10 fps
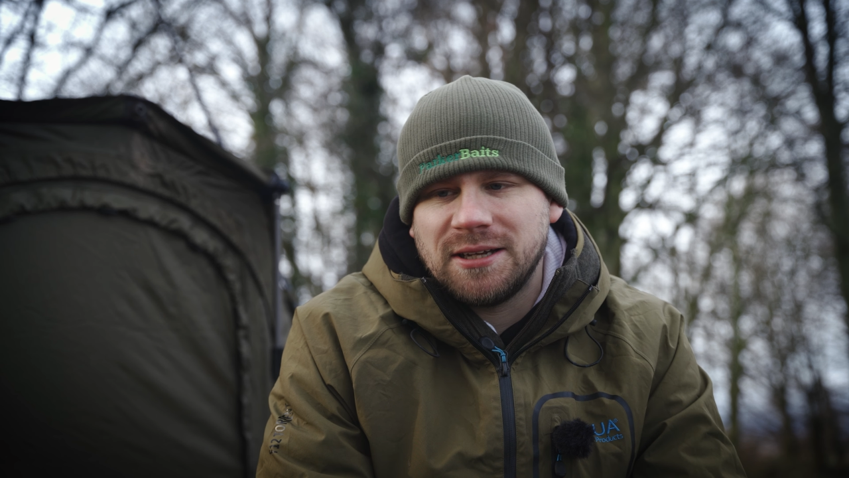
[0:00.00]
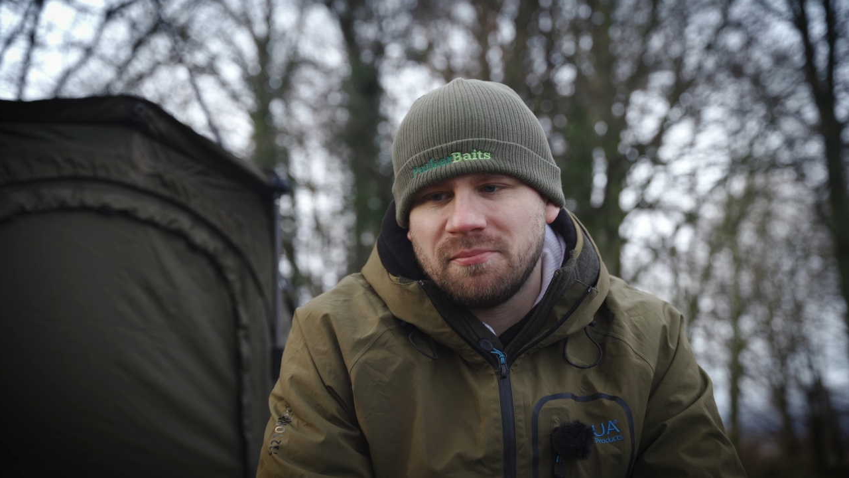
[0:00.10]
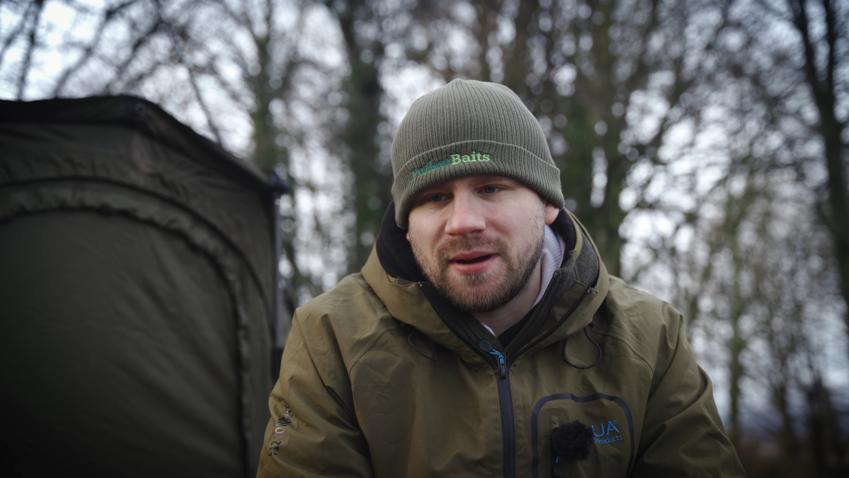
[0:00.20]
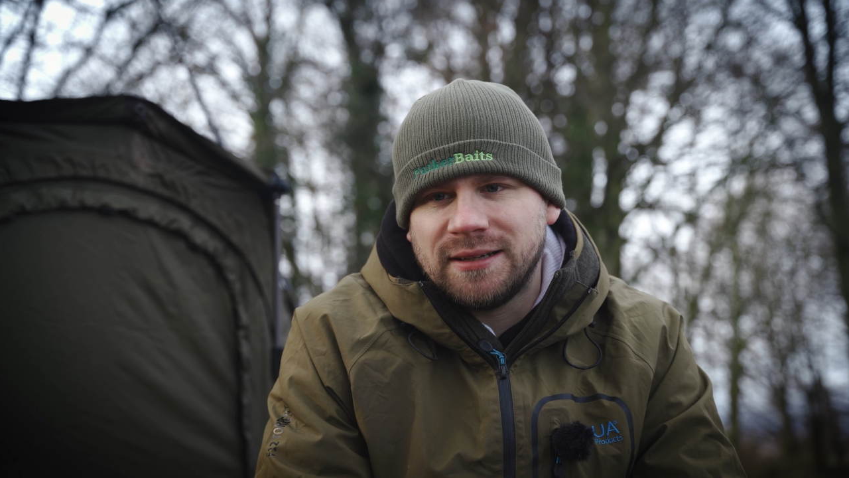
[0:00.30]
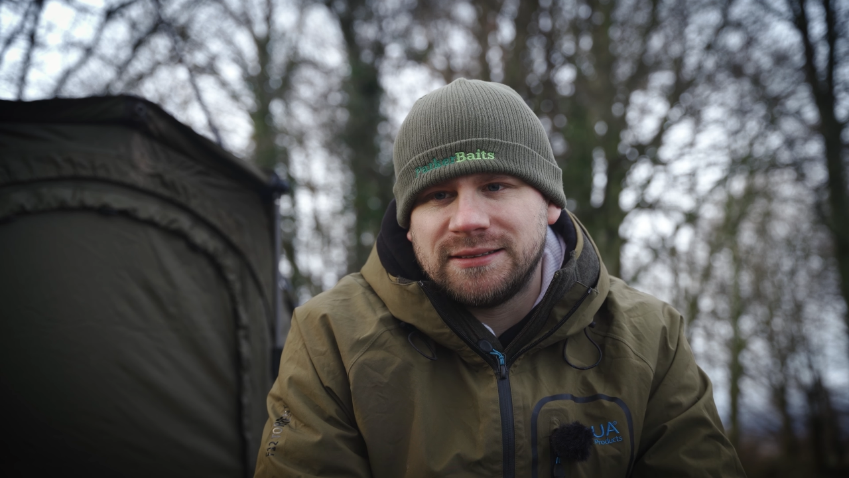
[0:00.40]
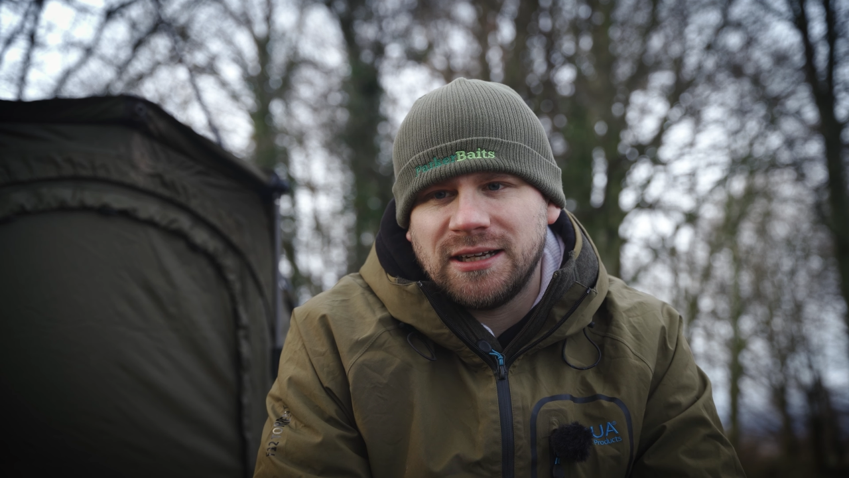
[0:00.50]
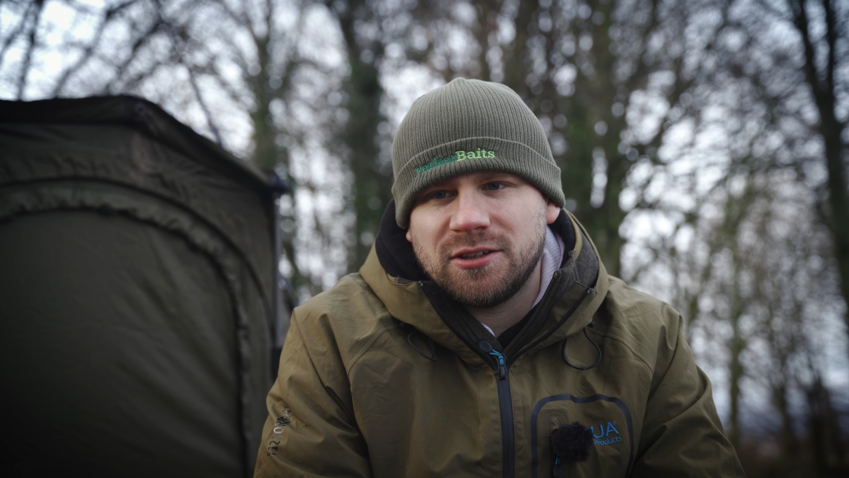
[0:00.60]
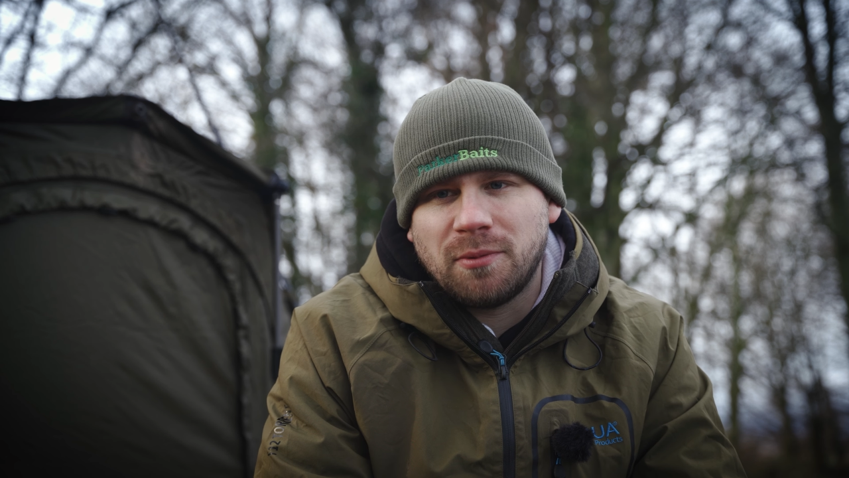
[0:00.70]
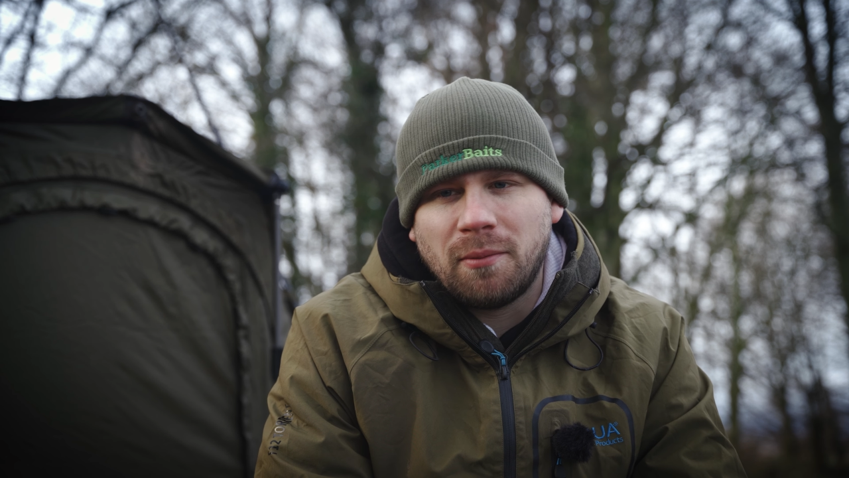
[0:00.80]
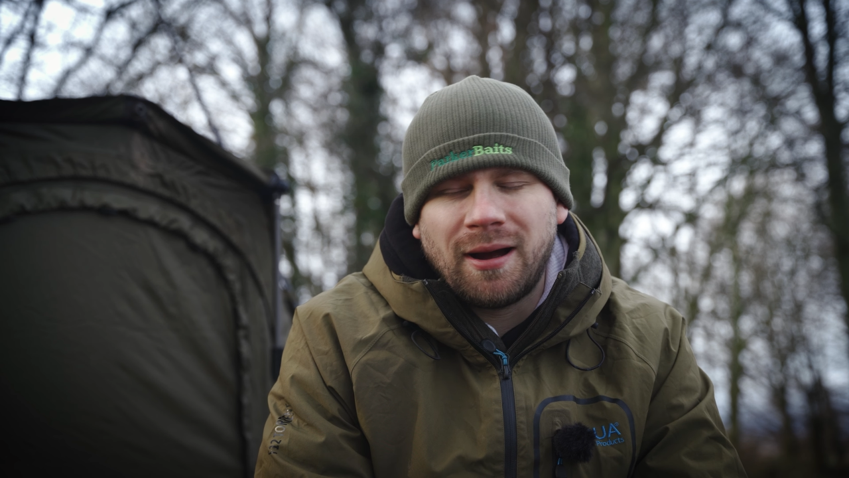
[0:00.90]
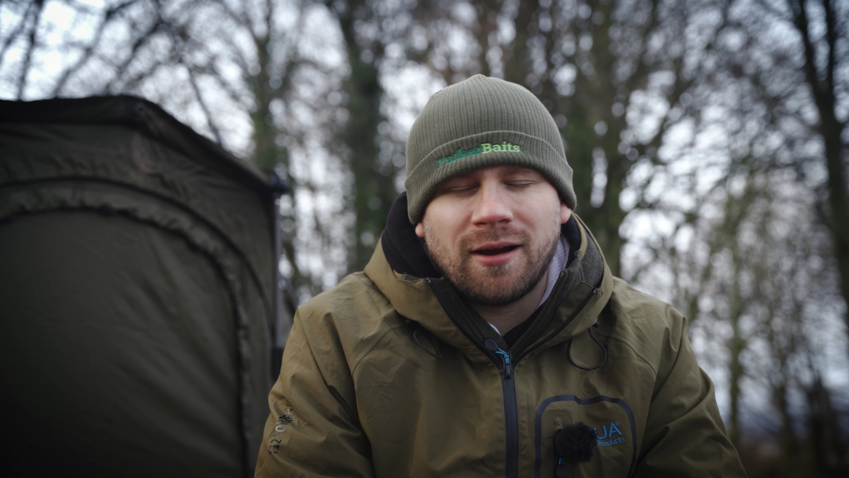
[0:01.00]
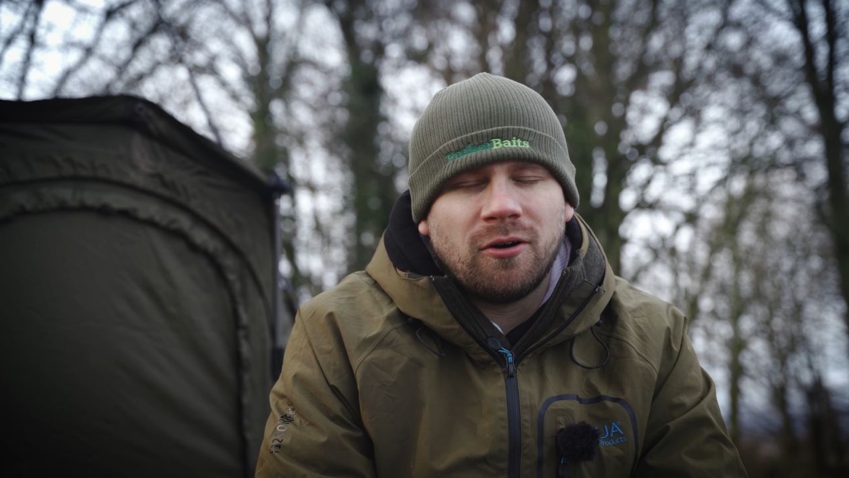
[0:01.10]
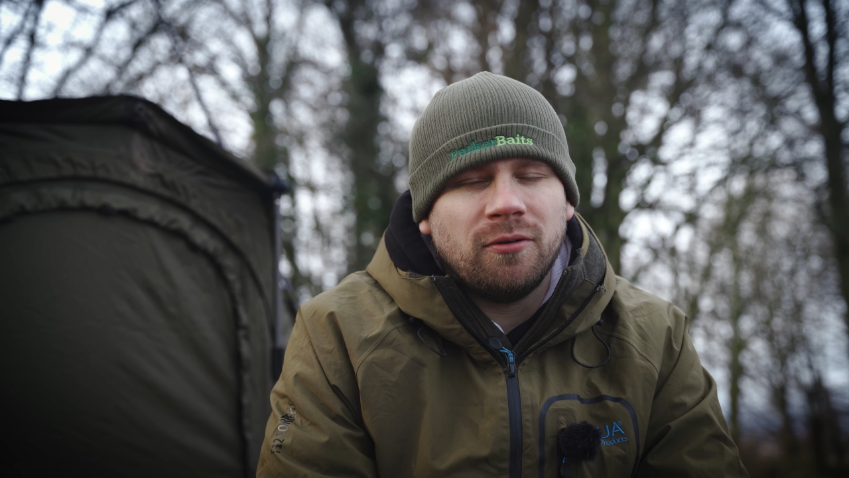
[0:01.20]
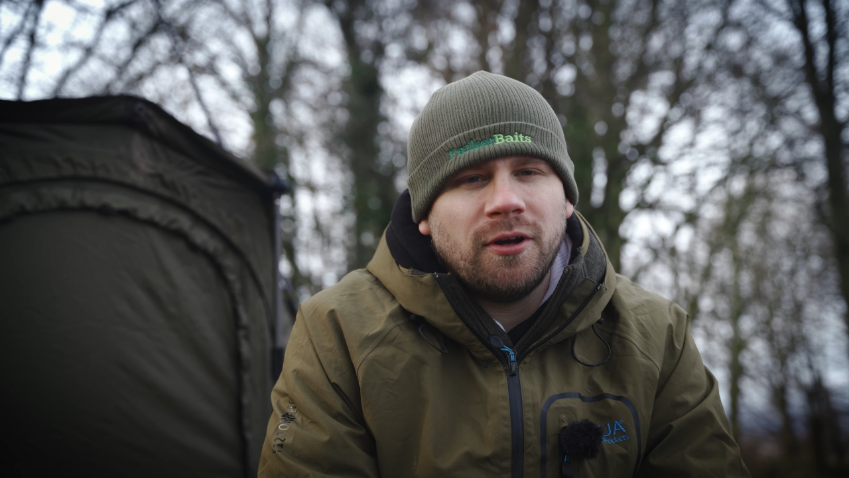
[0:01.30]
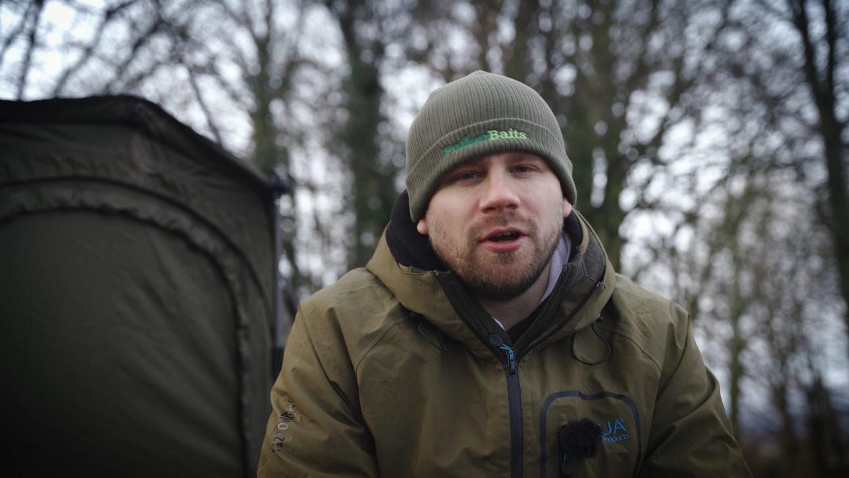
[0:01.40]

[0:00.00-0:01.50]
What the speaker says: in bed, zips my bag up.